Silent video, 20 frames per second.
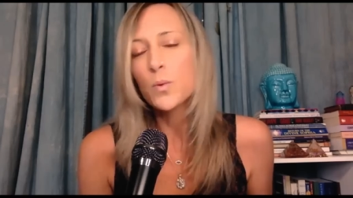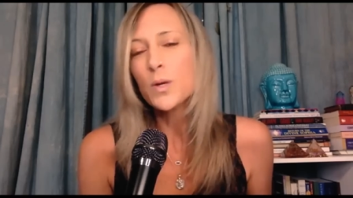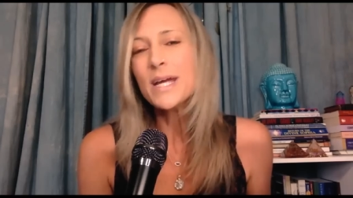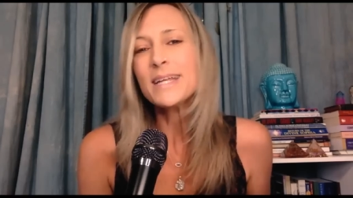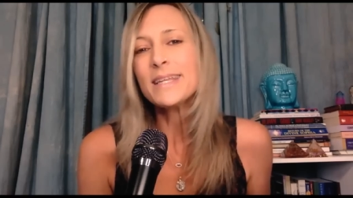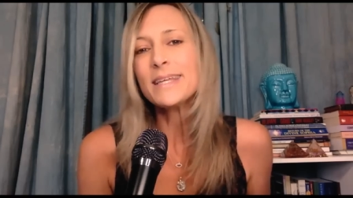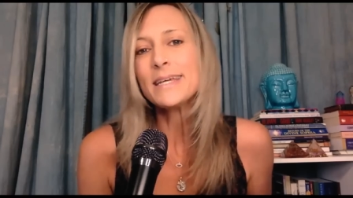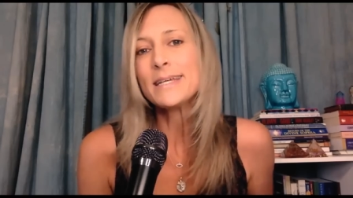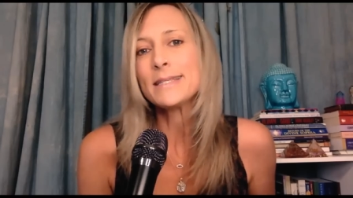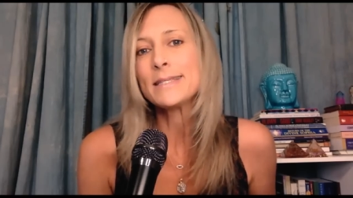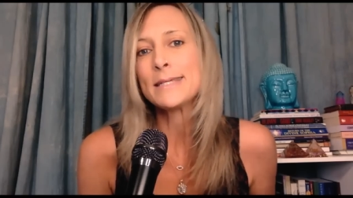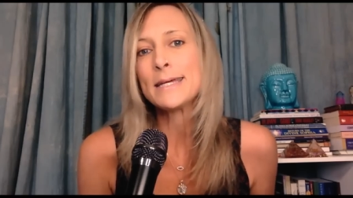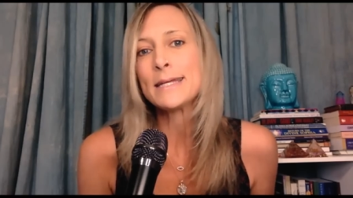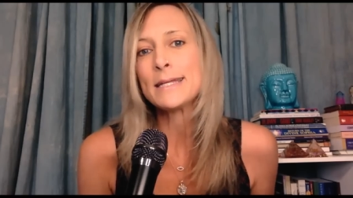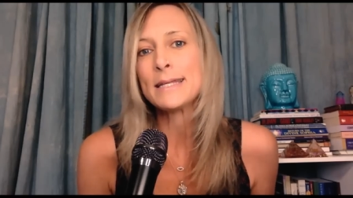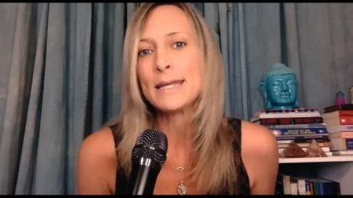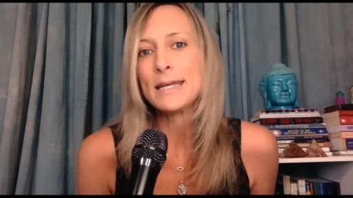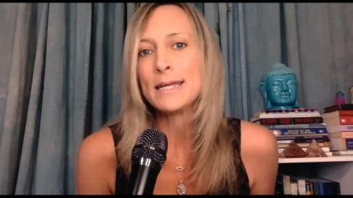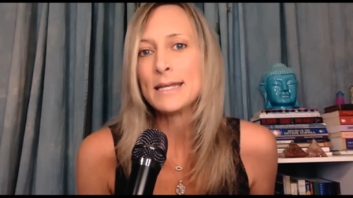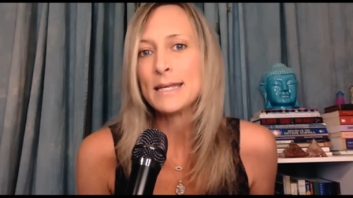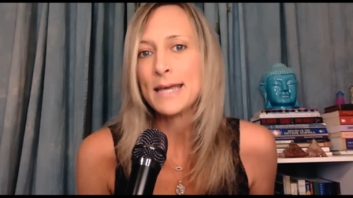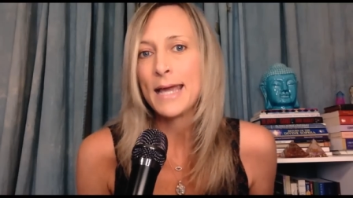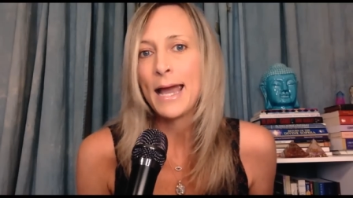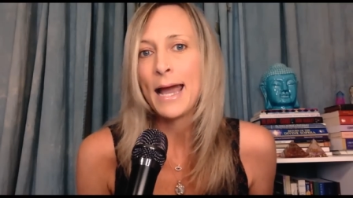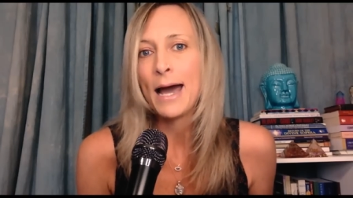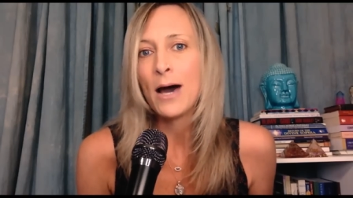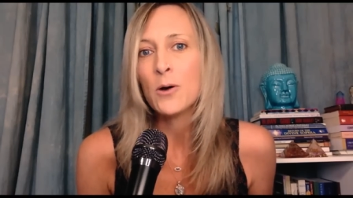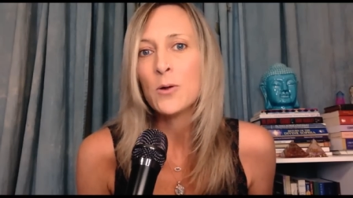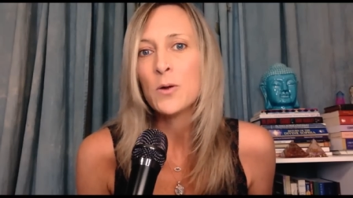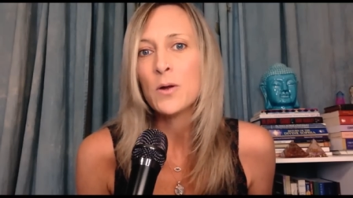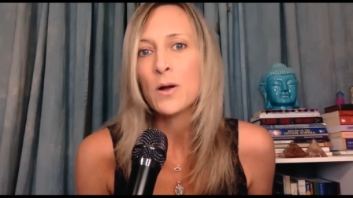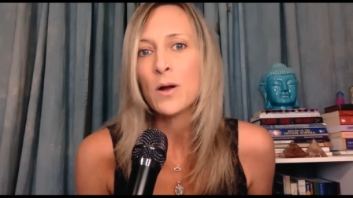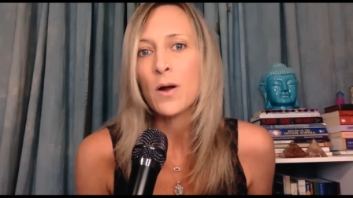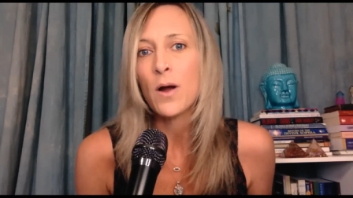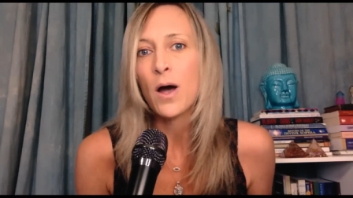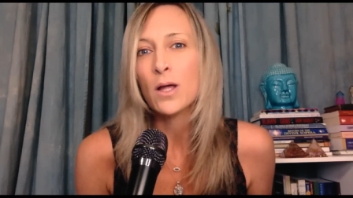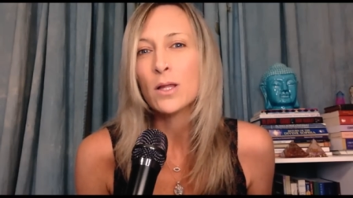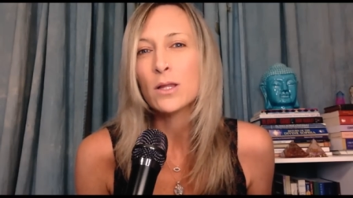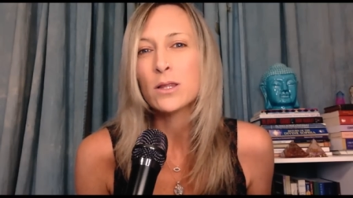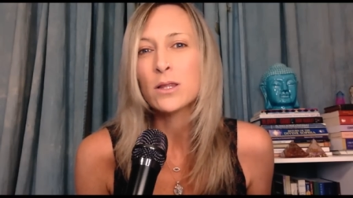really didn't
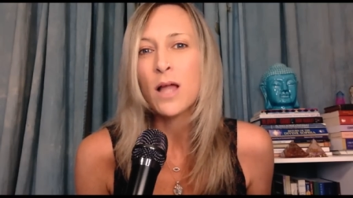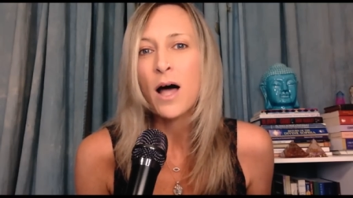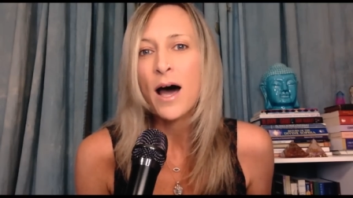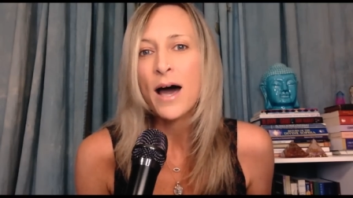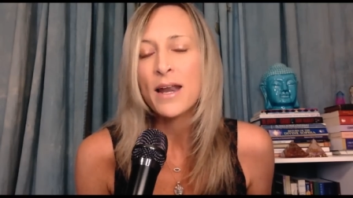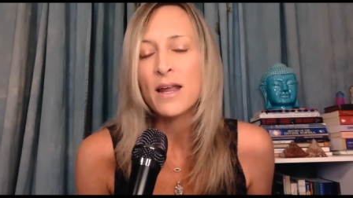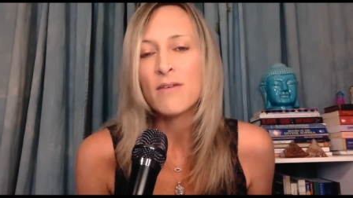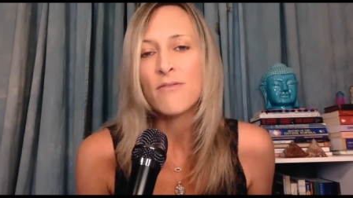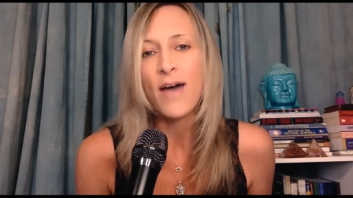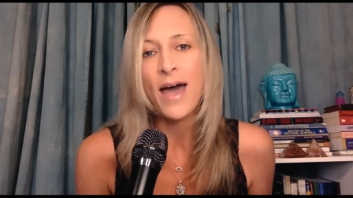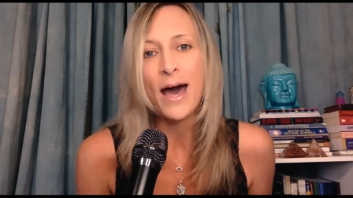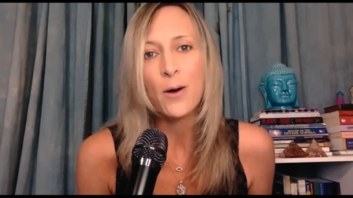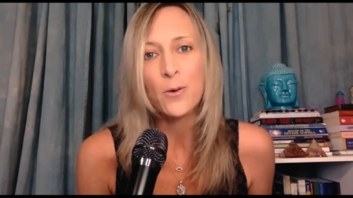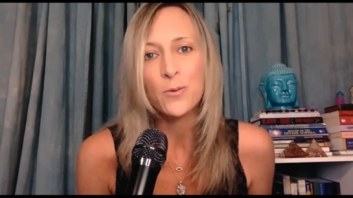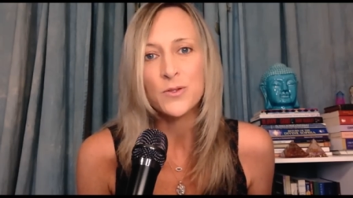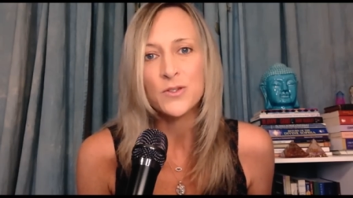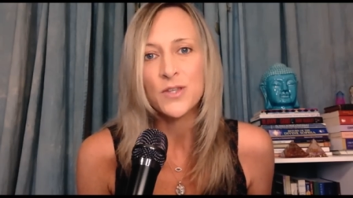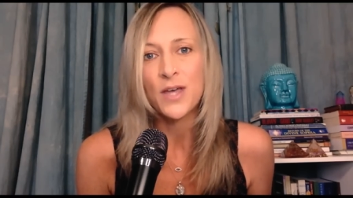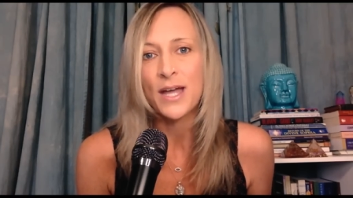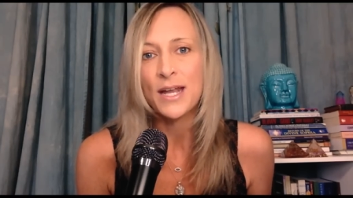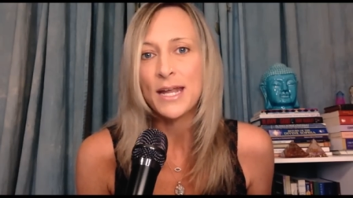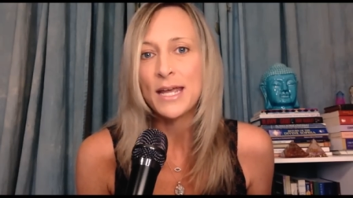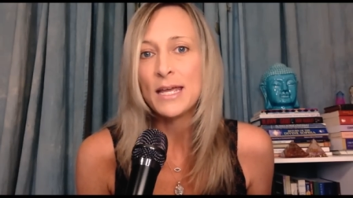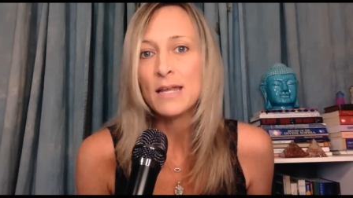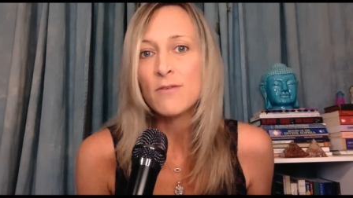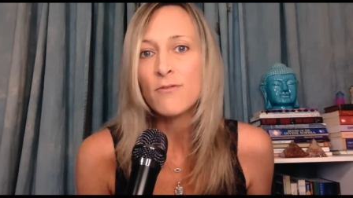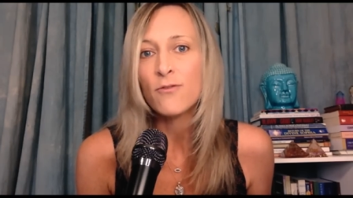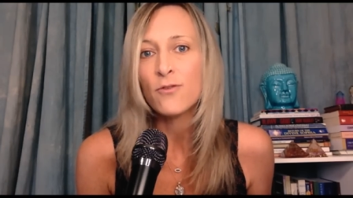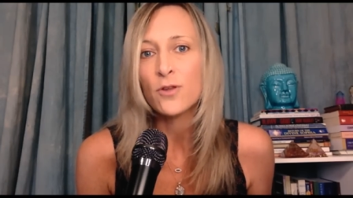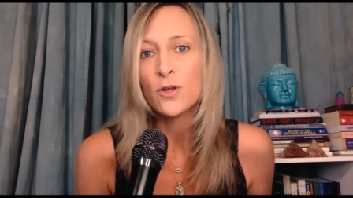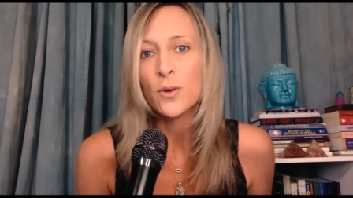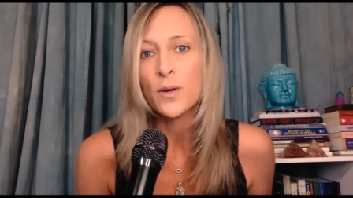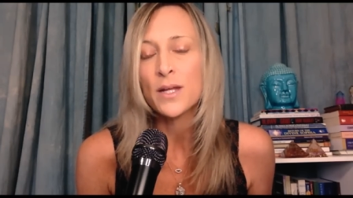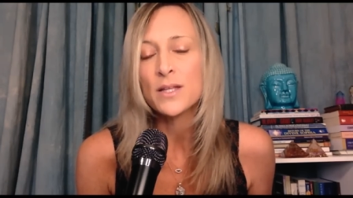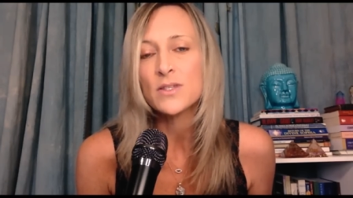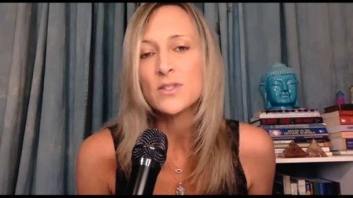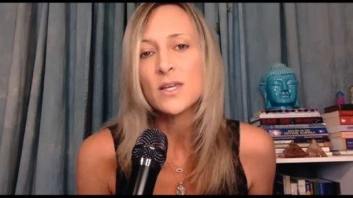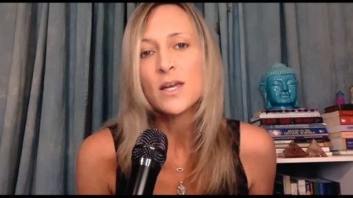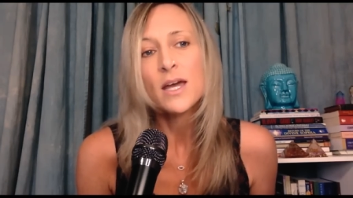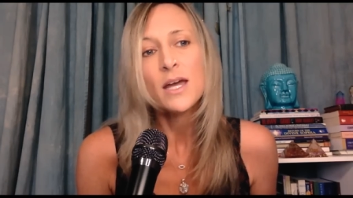encounter a lot of outside
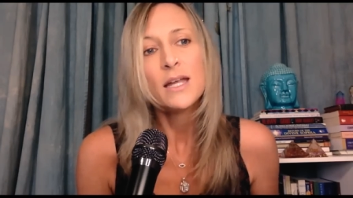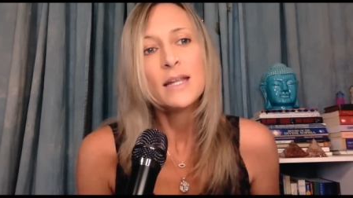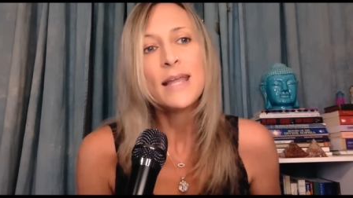influence.